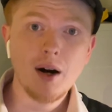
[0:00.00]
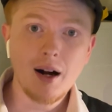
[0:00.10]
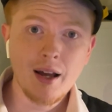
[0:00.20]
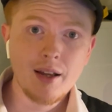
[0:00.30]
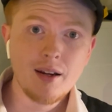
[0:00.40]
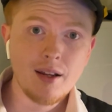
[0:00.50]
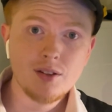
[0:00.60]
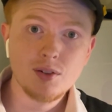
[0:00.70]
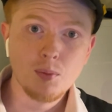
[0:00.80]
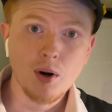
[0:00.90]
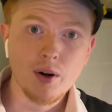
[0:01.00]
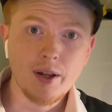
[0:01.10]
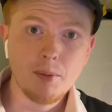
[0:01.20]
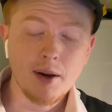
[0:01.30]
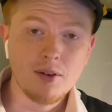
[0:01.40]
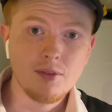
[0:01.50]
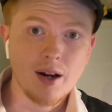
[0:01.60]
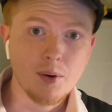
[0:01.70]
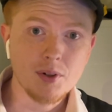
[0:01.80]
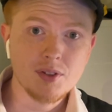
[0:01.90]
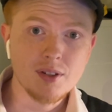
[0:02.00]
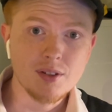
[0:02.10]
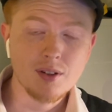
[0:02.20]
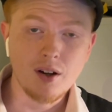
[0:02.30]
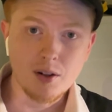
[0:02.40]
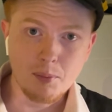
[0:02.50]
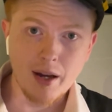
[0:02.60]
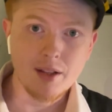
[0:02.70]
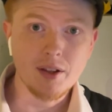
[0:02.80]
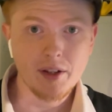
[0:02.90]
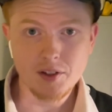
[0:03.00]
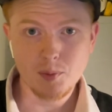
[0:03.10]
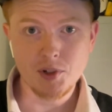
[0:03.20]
I need to worry about viruses on my Linux